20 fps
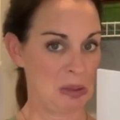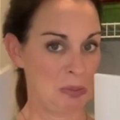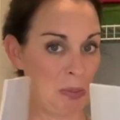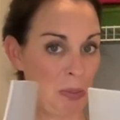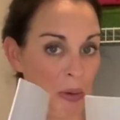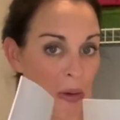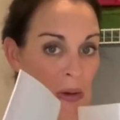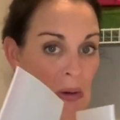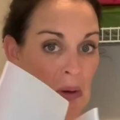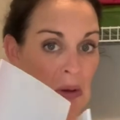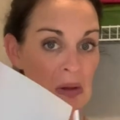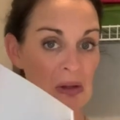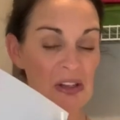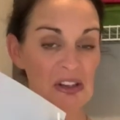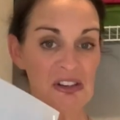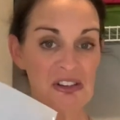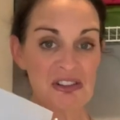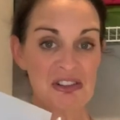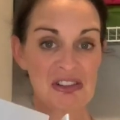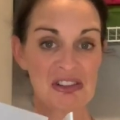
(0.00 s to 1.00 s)
book
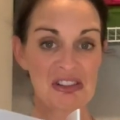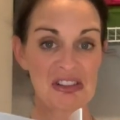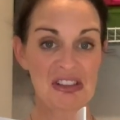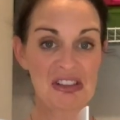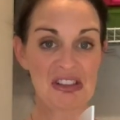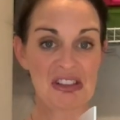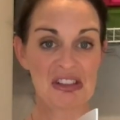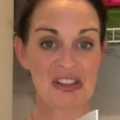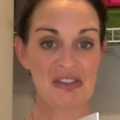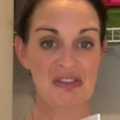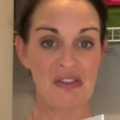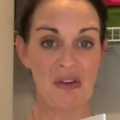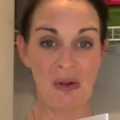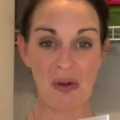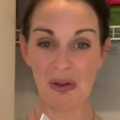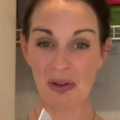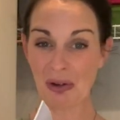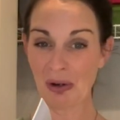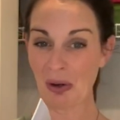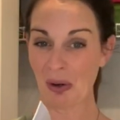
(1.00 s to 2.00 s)
holders?
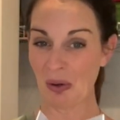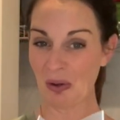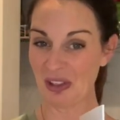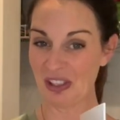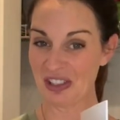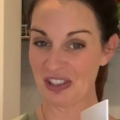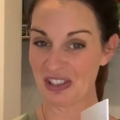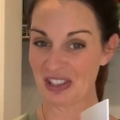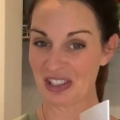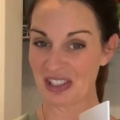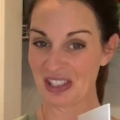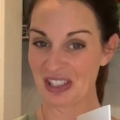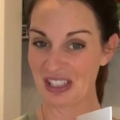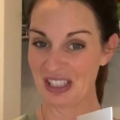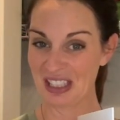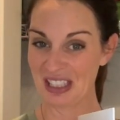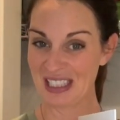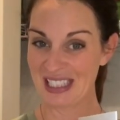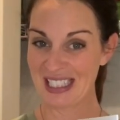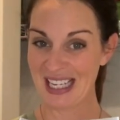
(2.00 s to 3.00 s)
Folder holders?
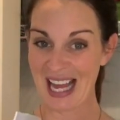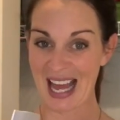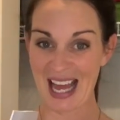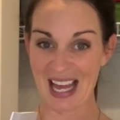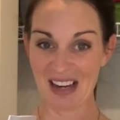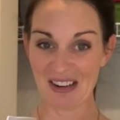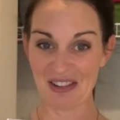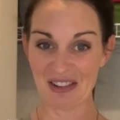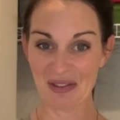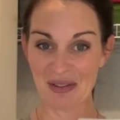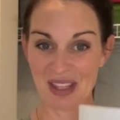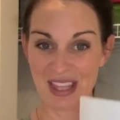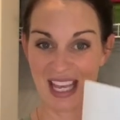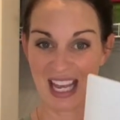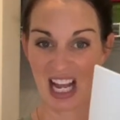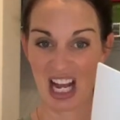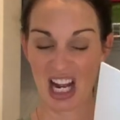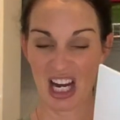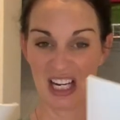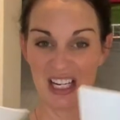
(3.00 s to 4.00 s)
I don't know what they
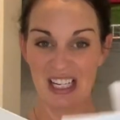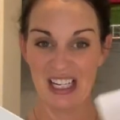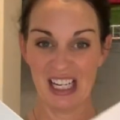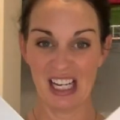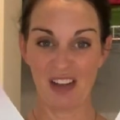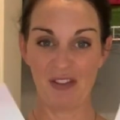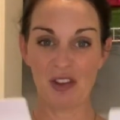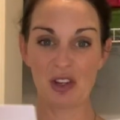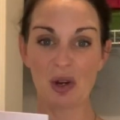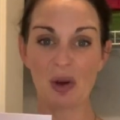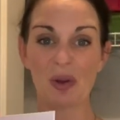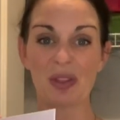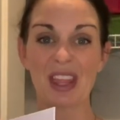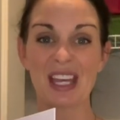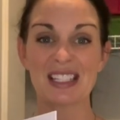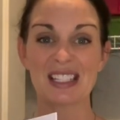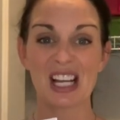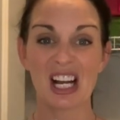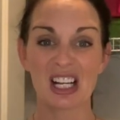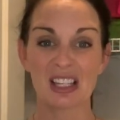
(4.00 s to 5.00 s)
are. If you know what
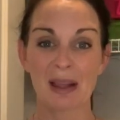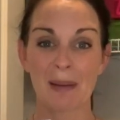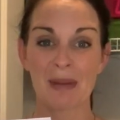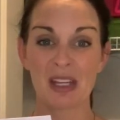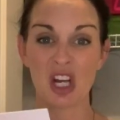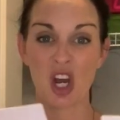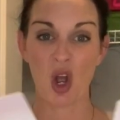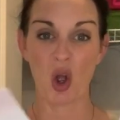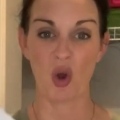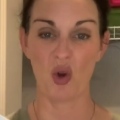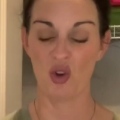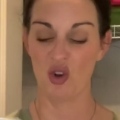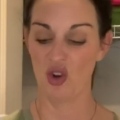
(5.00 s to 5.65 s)
these are, let me know.